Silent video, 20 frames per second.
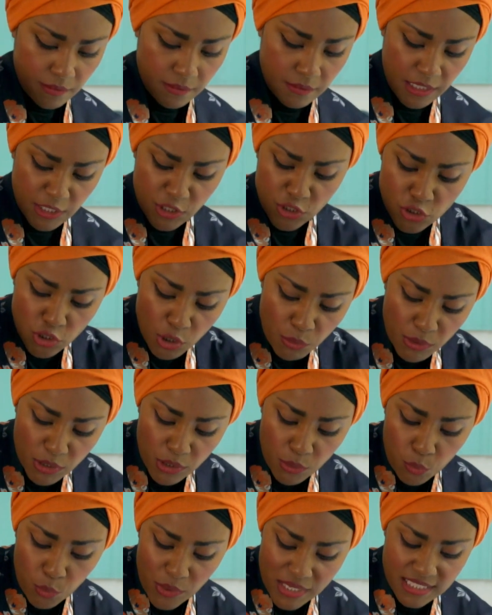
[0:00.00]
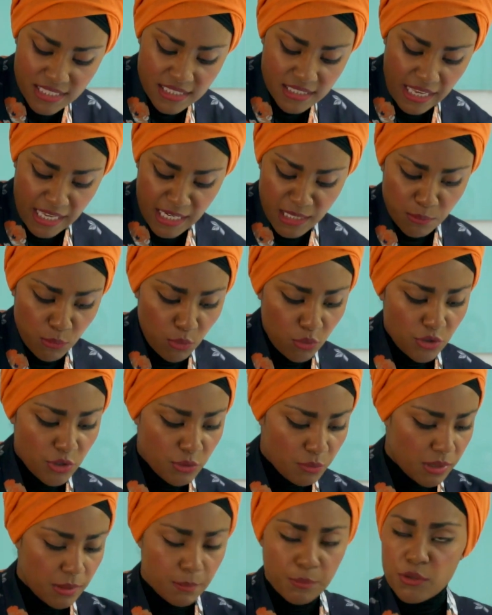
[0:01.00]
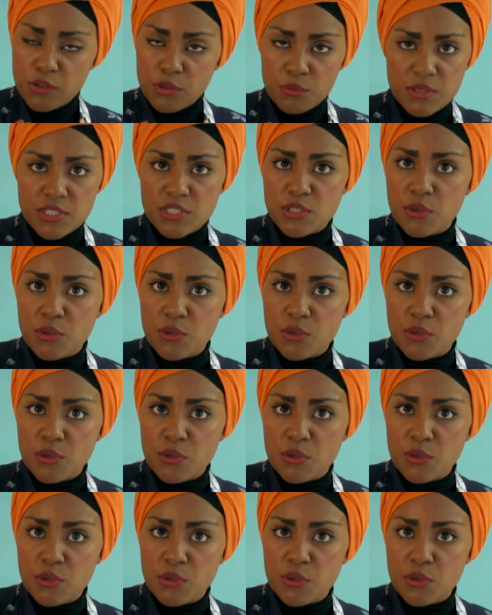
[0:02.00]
And you don't want to whisk anymore, you want to put the whisk